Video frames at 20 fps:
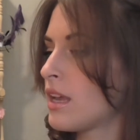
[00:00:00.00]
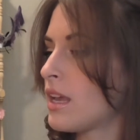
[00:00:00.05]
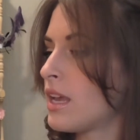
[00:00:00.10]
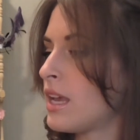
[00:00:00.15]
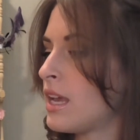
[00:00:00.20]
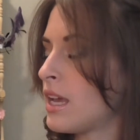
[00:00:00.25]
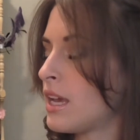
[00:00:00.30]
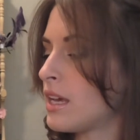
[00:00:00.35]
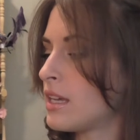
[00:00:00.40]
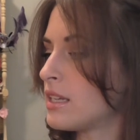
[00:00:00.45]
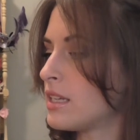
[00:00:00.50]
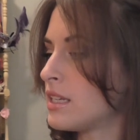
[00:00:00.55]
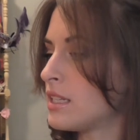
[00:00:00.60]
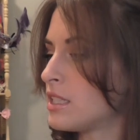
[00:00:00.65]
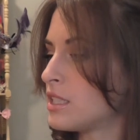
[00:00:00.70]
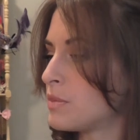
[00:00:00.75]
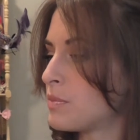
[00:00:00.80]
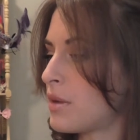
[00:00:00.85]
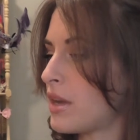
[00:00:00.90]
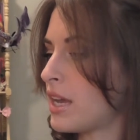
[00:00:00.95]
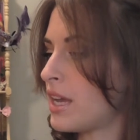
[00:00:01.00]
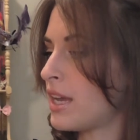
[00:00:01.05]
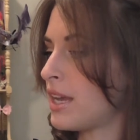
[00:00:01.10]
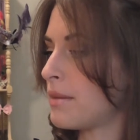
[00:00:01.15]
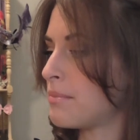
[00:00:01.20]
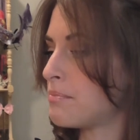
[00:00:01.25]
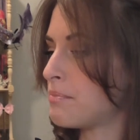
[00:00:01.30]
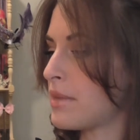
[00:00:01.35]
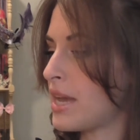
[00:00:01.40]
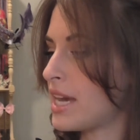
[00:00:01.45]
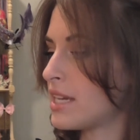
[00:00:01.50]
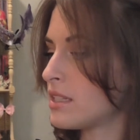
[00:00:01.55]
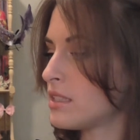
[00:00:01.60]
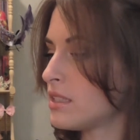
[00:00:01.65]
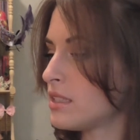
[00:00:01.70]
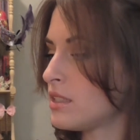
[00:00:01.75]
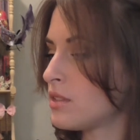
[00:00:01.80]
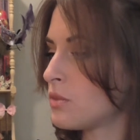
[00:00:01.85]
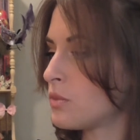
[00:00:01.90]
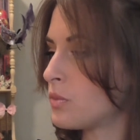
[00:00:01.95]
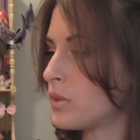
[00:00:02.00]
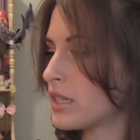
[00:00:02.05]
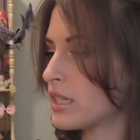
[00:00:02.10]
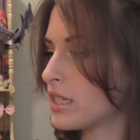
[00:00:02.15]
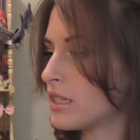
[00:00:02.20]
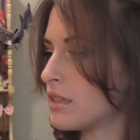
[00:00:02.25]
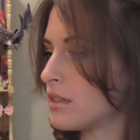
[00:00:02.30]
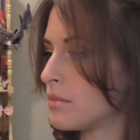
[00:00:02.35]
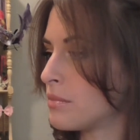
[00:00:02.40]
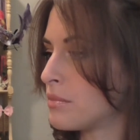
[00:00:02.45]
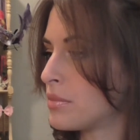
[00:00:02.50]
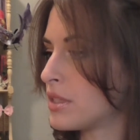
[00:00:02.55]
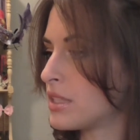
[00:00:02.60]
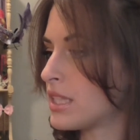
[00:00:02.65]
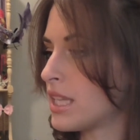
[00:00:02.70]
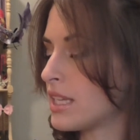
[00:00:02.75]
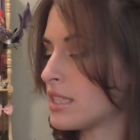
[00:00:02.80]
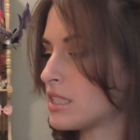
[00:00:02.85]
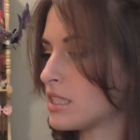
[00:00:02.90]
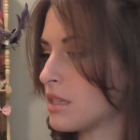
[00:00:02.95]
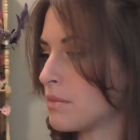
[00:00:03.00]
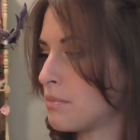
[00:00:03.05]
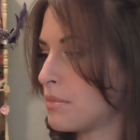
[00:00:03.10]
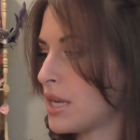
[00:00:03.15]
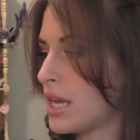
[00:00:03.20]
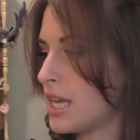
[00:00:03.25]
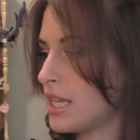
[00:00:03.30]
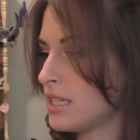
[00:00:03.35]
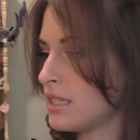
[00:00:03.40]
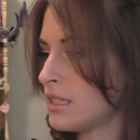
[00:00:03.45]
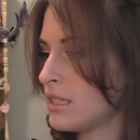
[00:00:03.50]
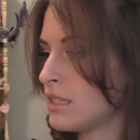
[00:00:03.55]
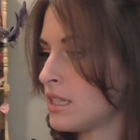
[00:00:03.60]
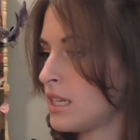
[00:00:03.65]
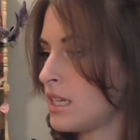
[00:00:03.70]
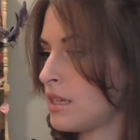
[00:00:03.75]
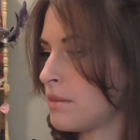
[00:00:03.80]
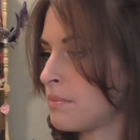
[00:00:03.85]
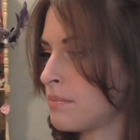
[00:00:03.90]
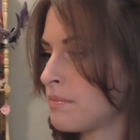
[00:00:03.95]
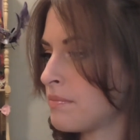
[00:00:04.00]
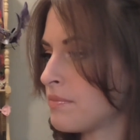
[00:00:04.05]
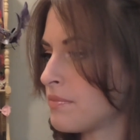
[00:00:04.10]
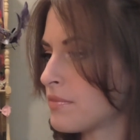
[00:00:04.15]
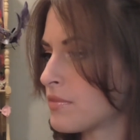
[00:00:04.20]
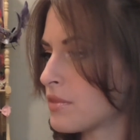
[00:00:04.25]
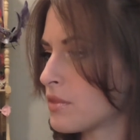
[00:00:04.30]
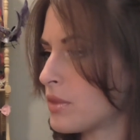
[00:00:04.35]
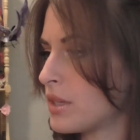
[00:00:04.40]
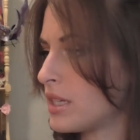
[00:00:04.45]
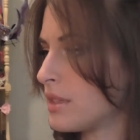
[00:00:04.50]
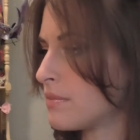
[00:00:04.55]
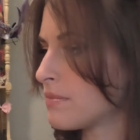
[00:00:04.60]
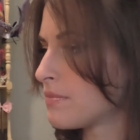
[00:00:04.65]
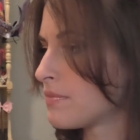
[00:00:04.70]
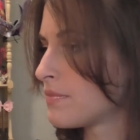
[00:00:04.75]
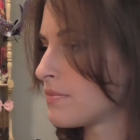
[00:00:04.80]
and it is by Madeleine Wickham, but that's a pen name. Wait.